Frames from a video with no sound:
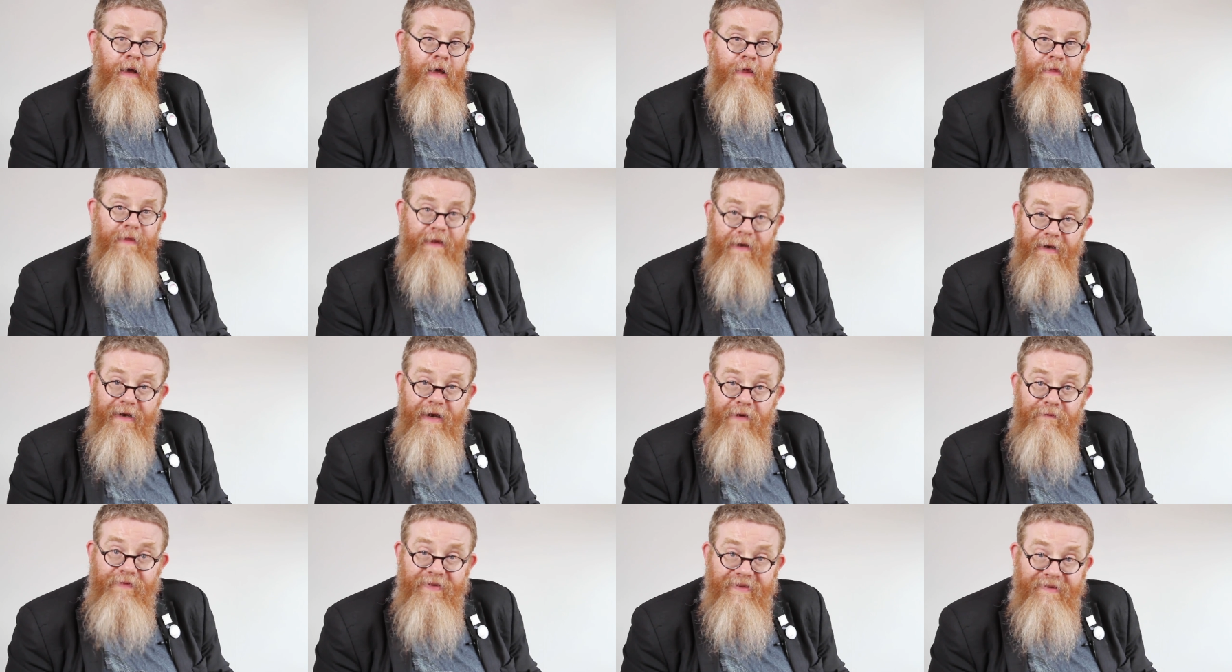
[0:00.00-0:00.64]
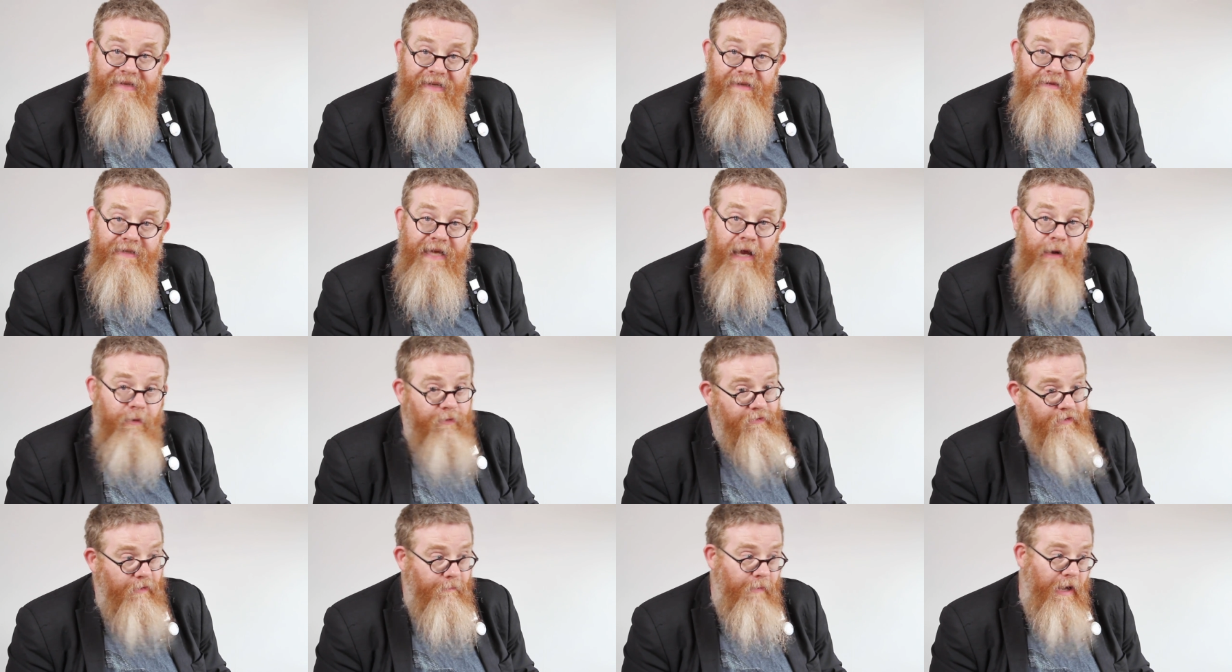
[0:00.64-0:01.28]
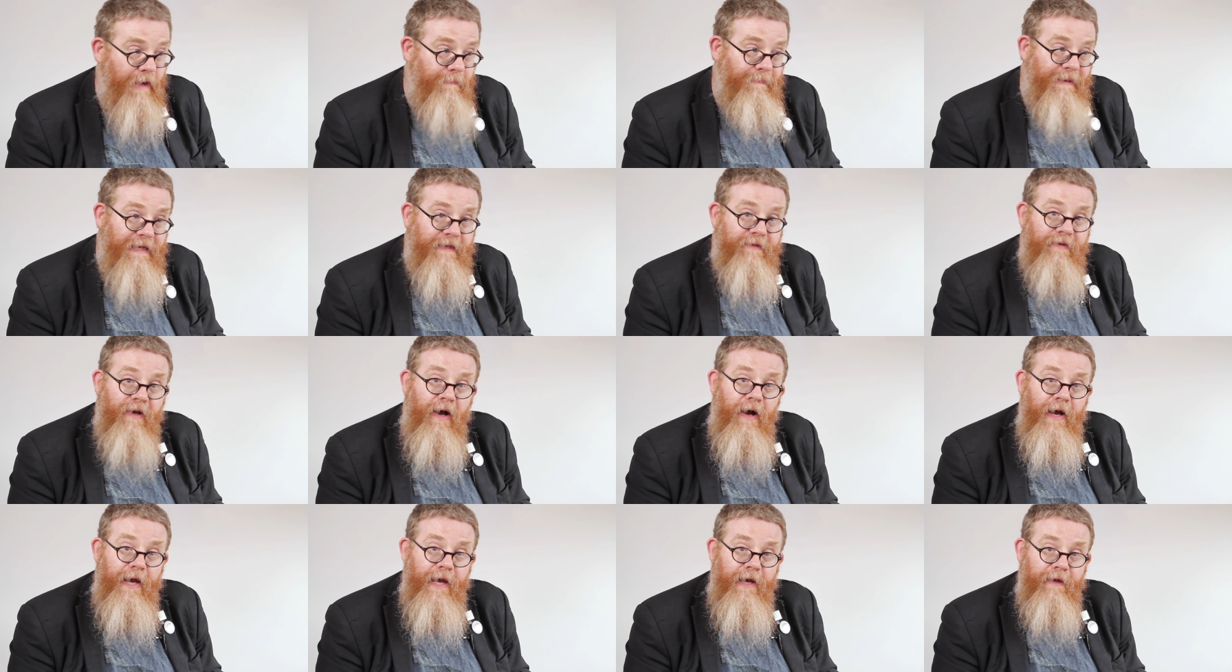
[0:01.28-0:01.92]
Then I'd have a sit down because I might be
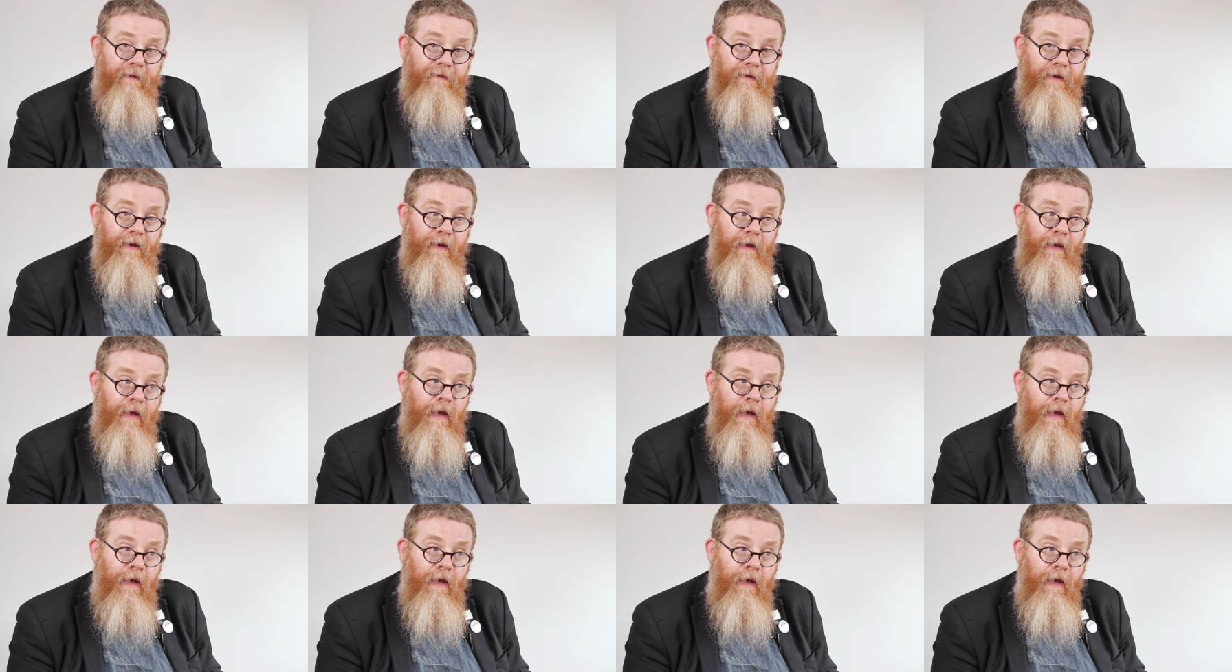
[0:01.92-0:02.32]
tired.